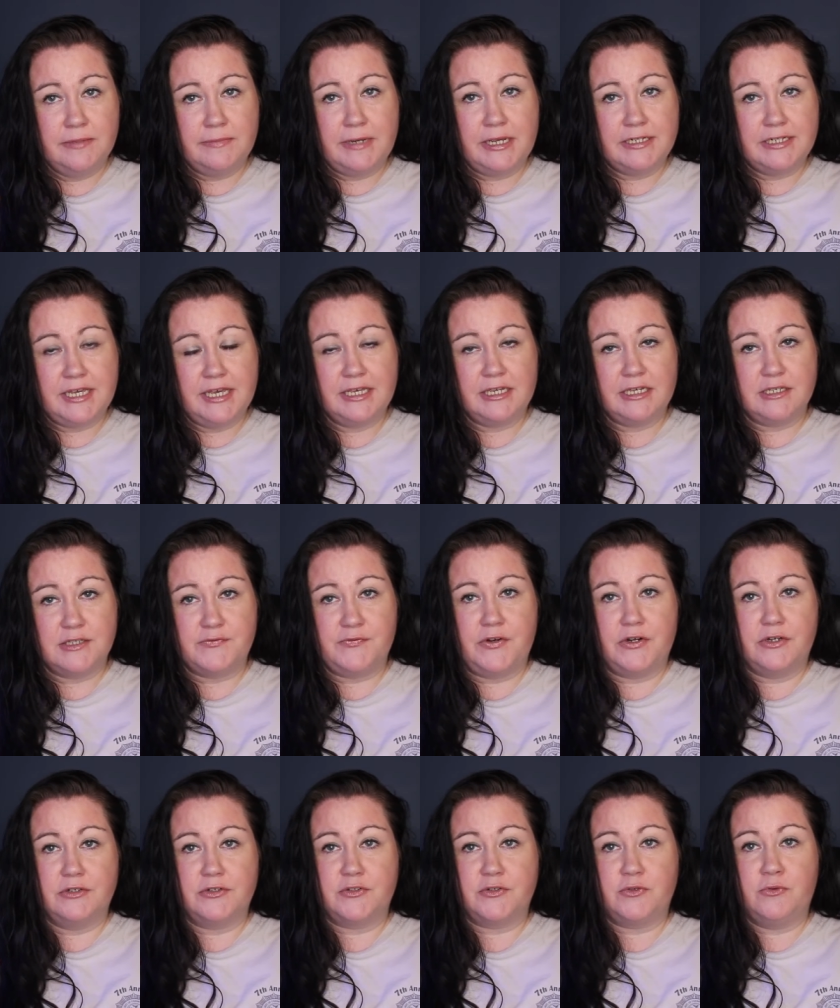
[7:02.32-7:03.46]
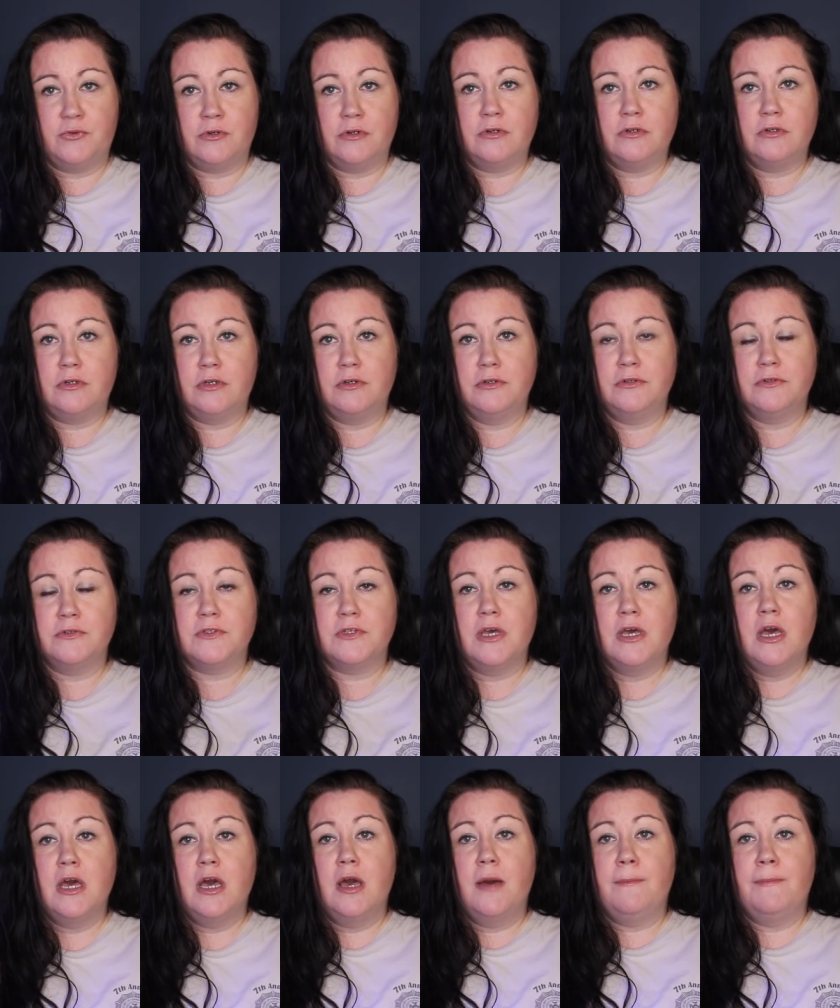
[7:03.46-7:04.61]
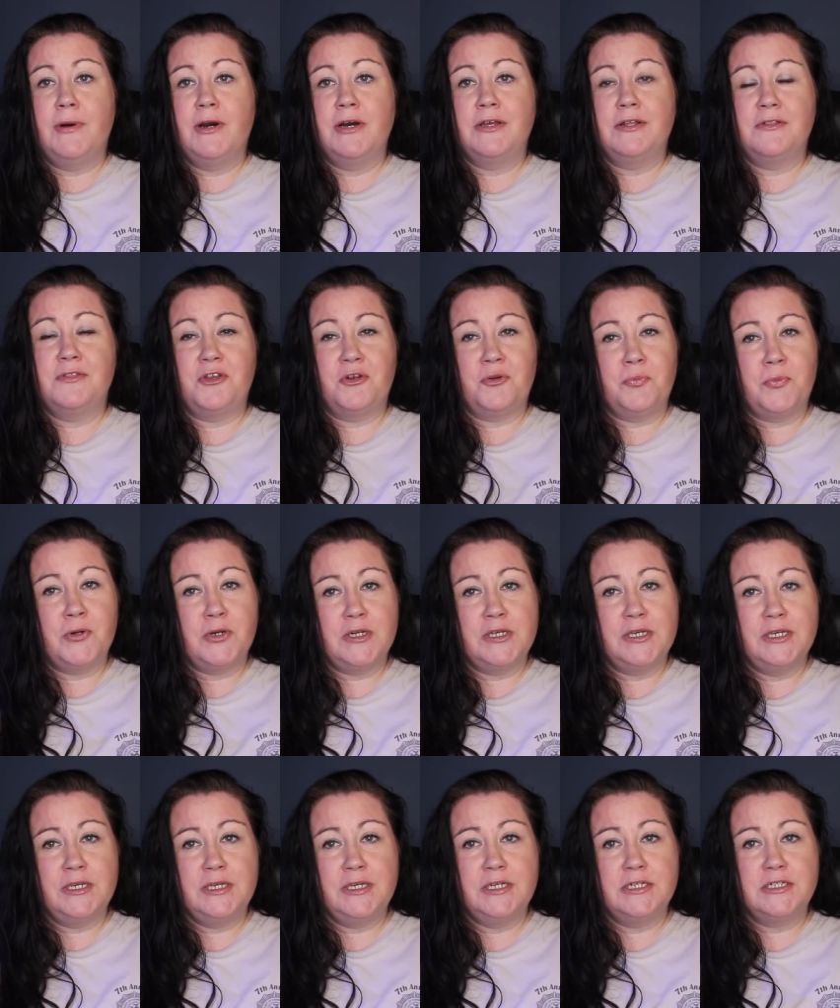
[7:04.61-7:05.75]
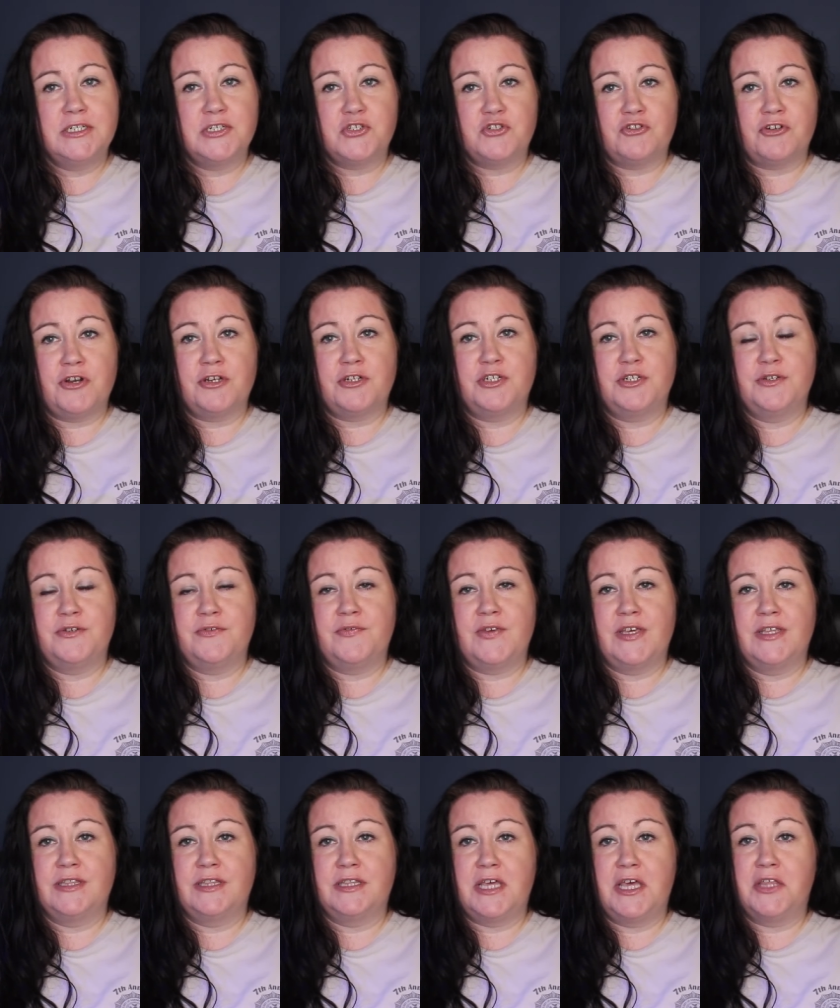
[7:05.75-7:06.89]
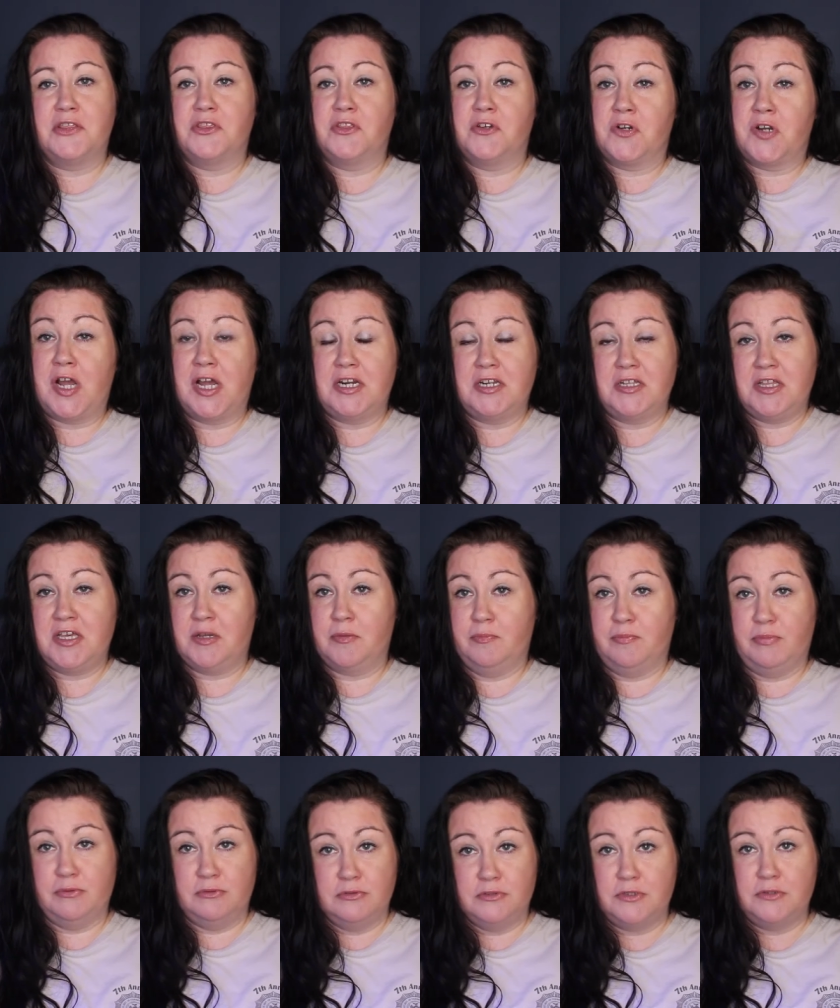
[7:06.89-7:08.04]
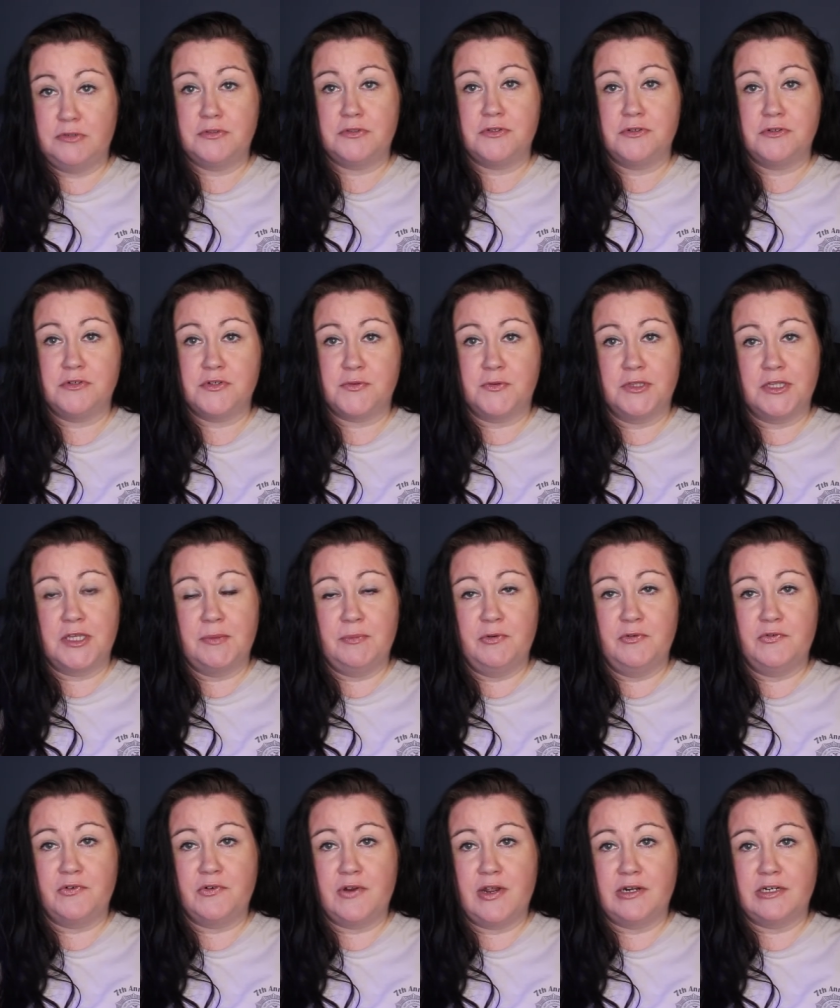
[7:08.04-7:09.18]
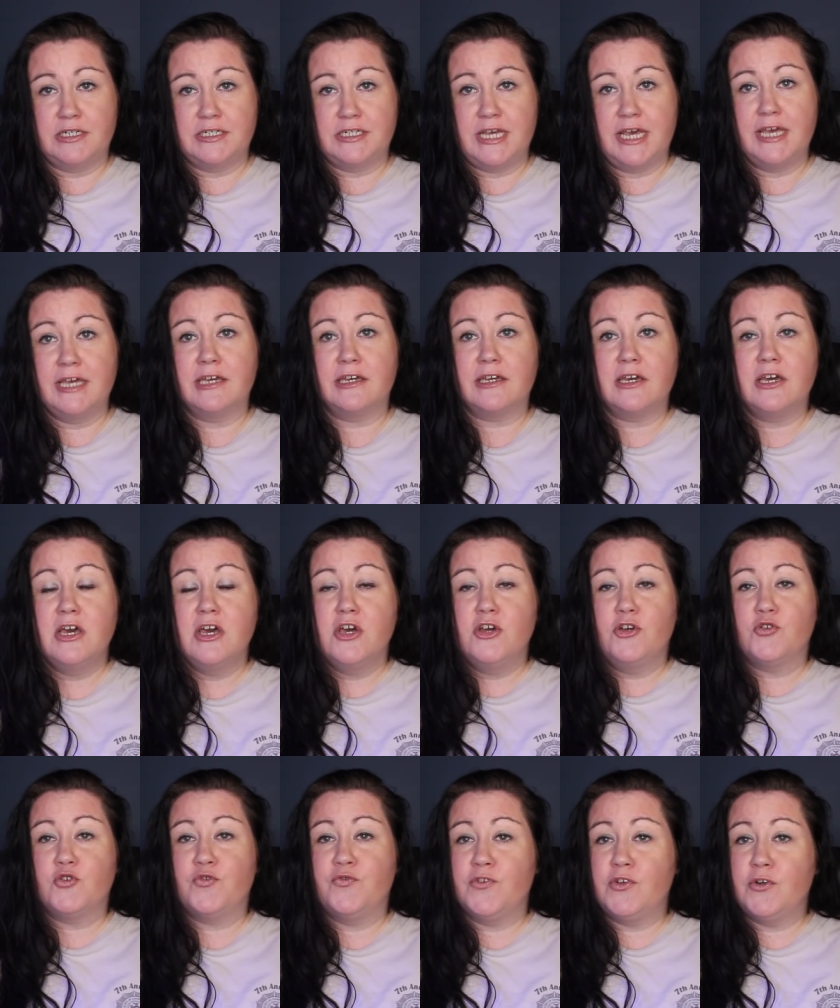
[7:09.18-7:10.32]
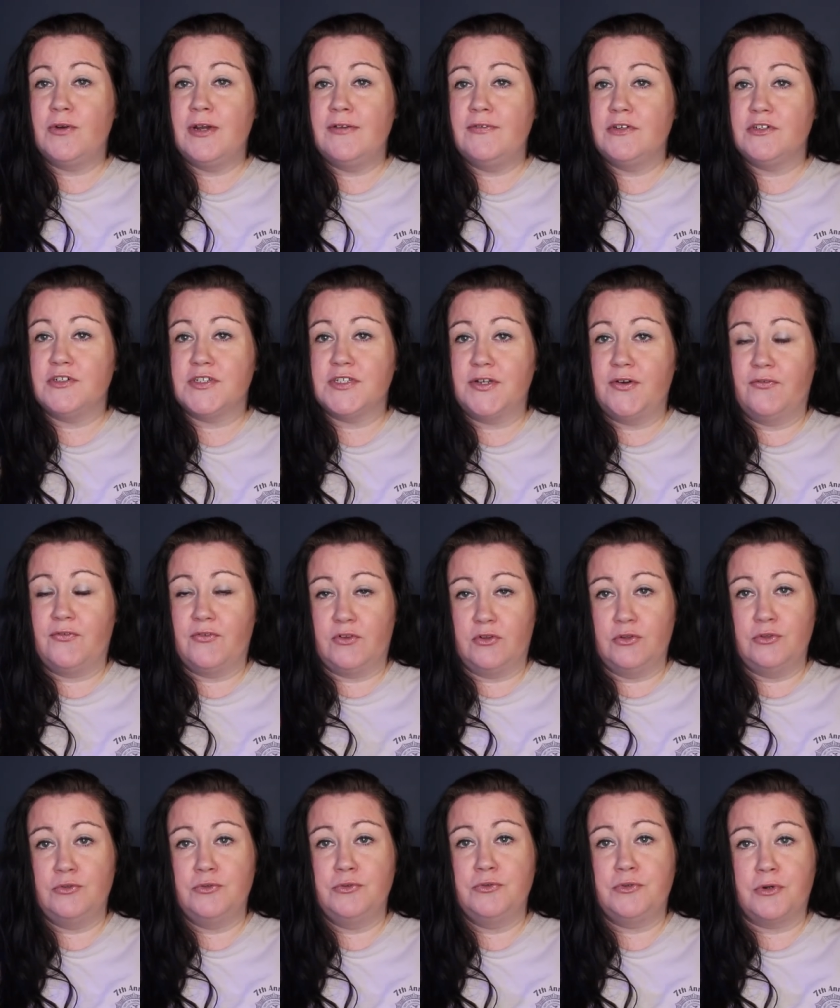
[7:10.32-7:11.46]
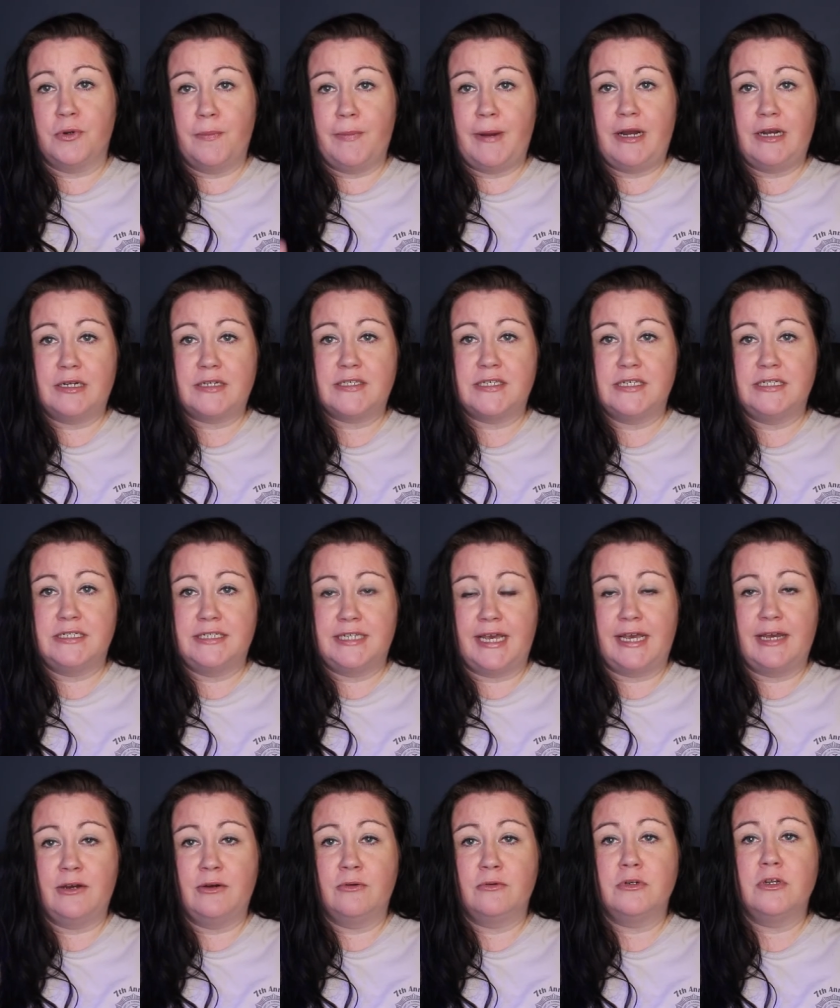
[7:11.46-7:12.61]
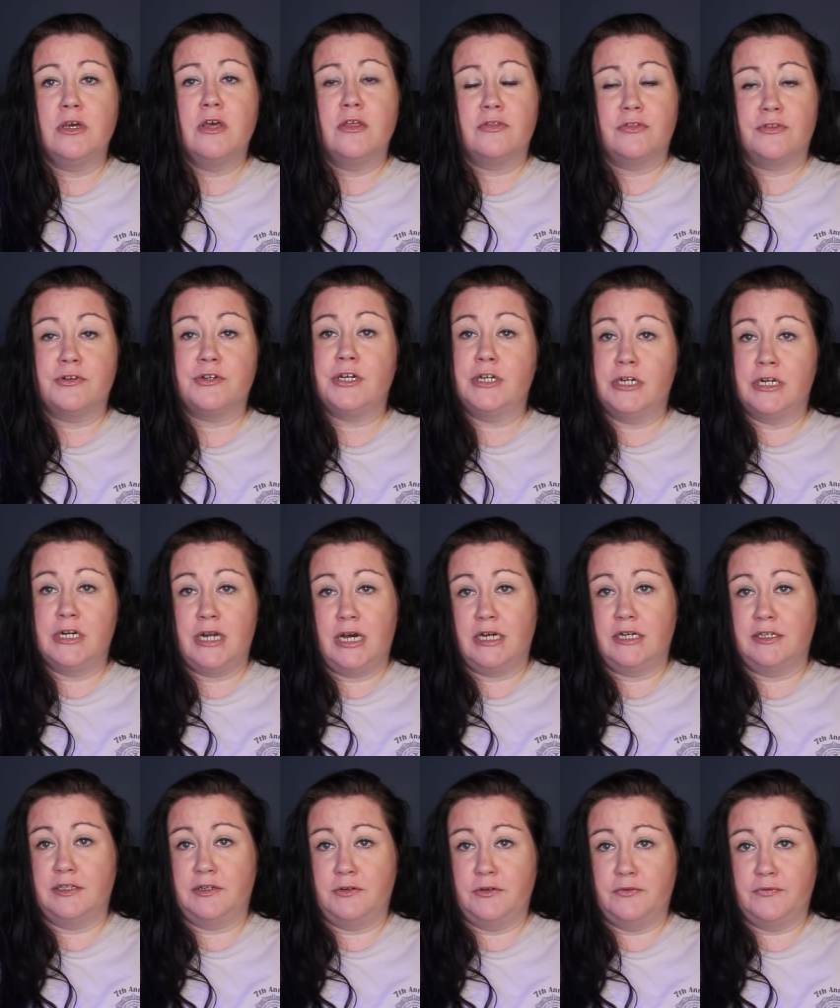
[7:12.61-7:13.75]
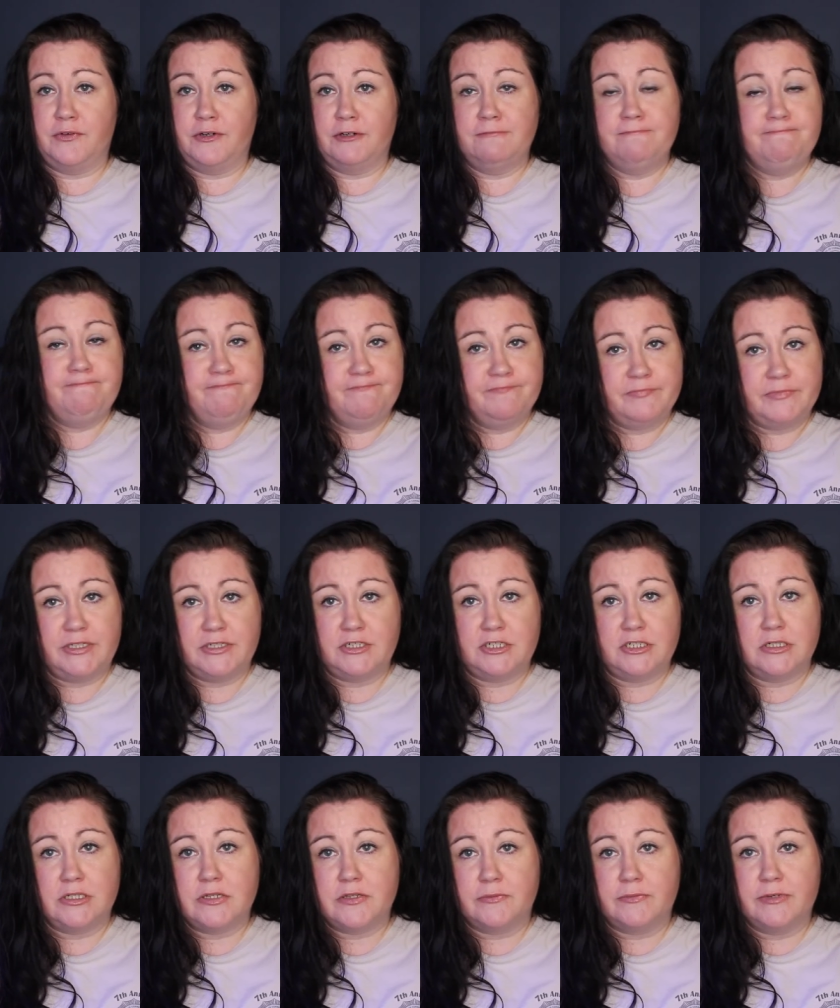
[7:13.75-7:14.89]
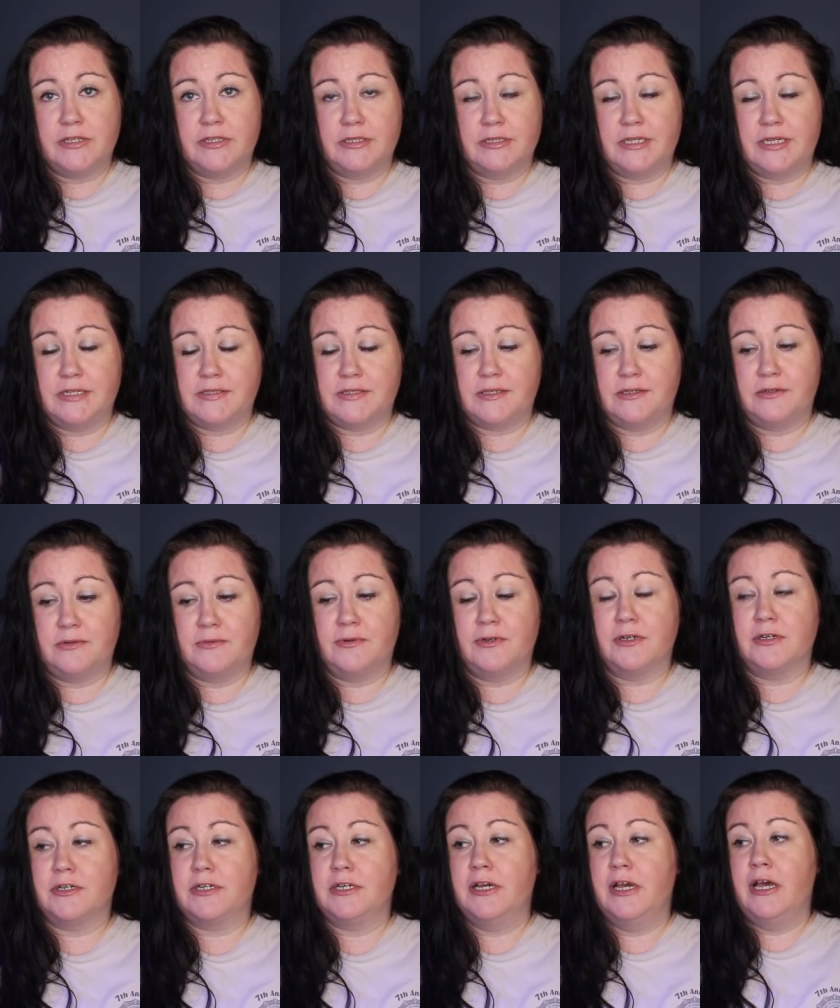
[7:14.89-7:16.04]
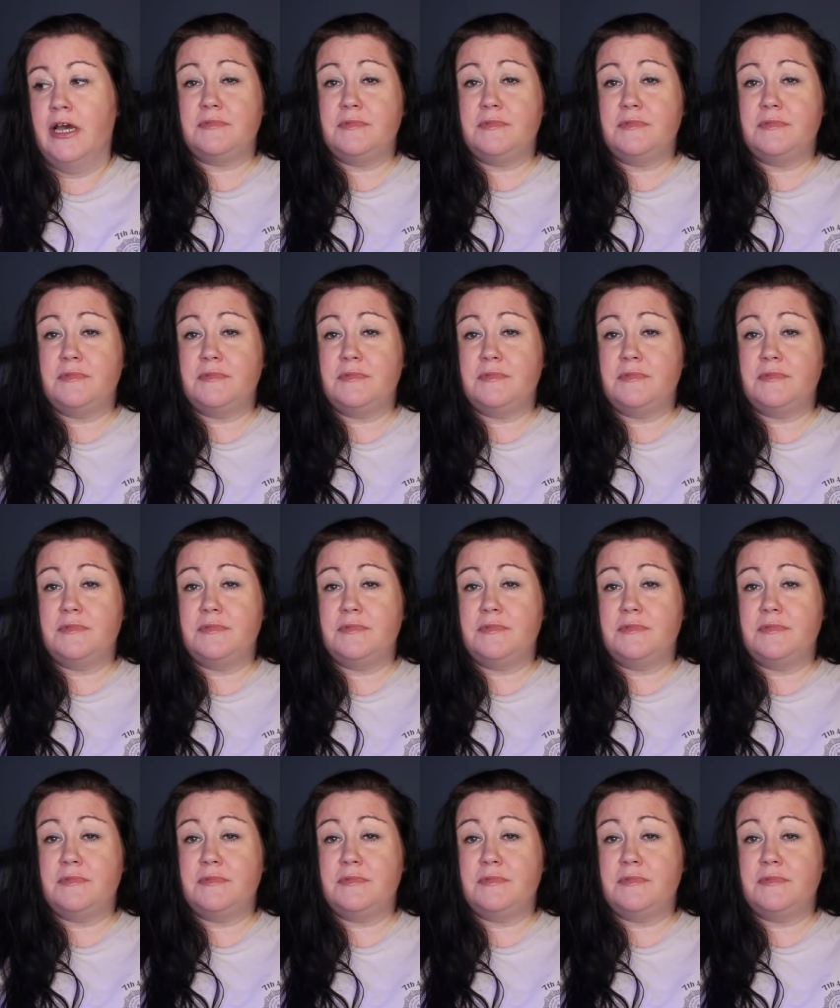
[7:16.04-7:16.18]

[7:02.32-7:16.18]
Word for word: in my tank as far as coral goes, but they're pretty destructive in that they're kind of like bulldozers when they move around a tank. So if you don't have your stuff glued or epoxied down, they're gonna knock it over. That's just the way that that's gonna work